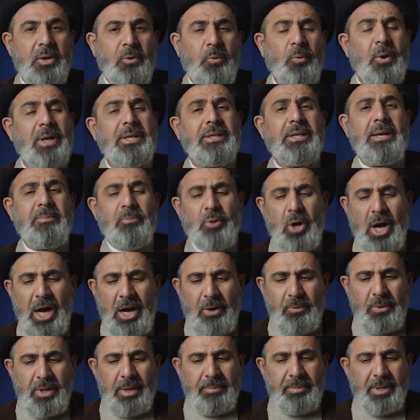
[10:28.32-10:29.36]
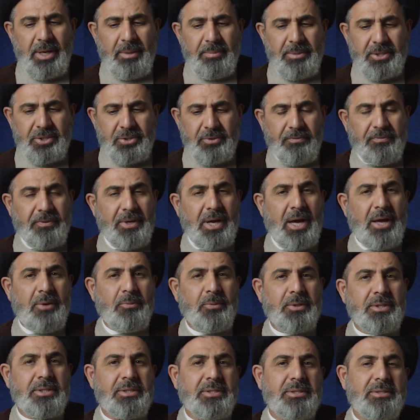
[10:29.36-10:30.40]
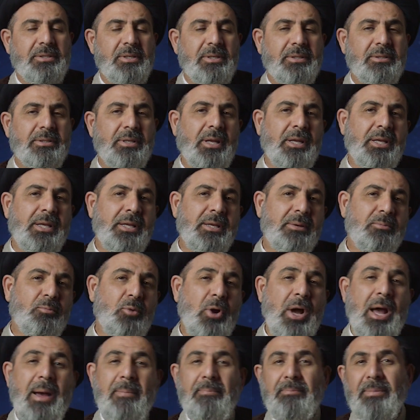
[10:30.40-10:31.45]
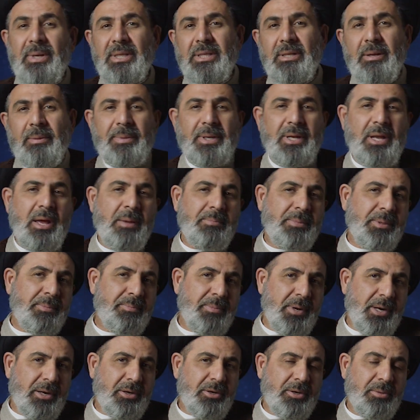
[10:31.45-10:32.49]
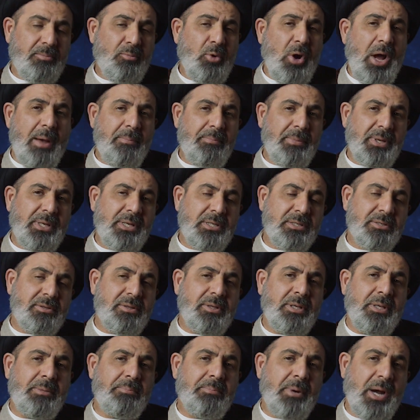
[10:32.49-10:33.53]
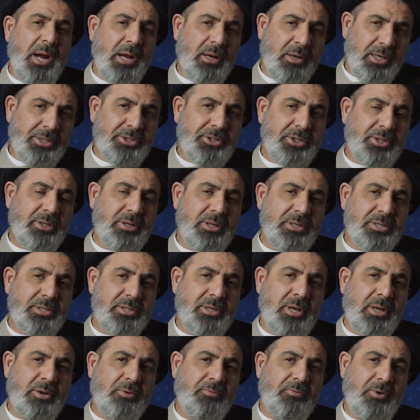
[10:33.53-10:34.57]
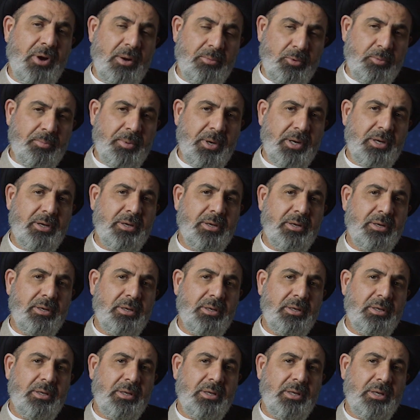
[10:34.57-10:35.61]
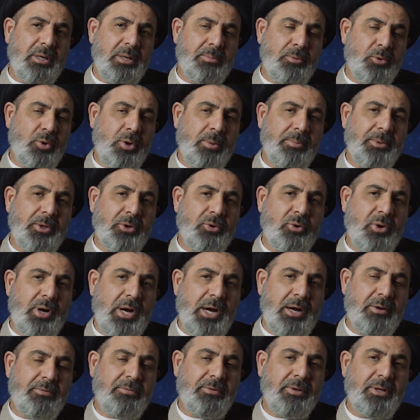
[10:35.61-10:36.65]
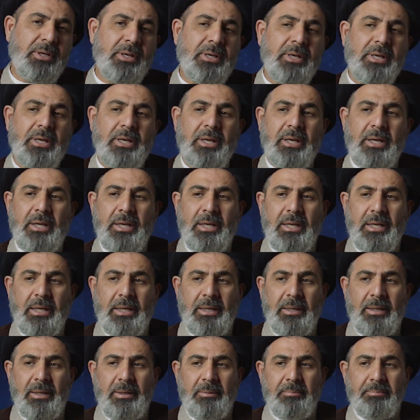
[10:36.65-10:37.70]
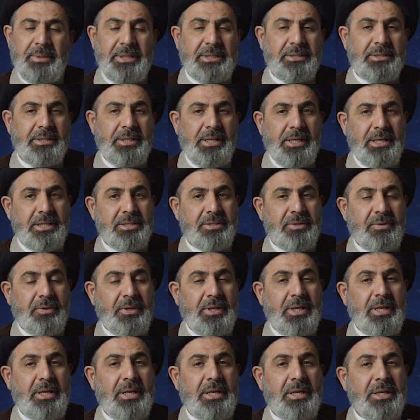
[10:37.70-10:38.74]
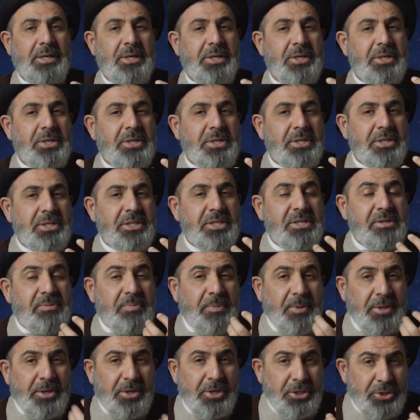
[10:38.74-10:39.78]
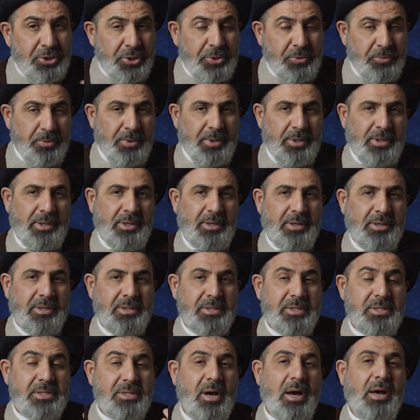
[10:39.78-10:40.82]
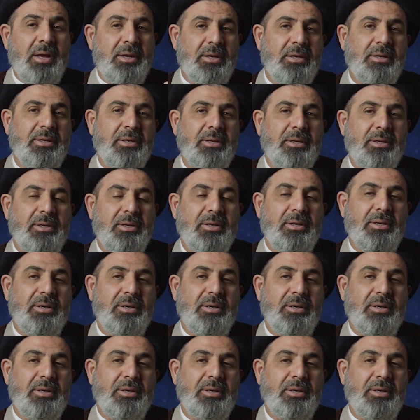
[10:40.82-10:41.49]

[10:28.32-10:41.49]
One day Muawiyah ibn Abi Sufyan was telling Muhammad ibn Abi Bakr. Muhammad is the biological son of Abu Bakr ibn Abi Quhafa, but he is the spiritual son,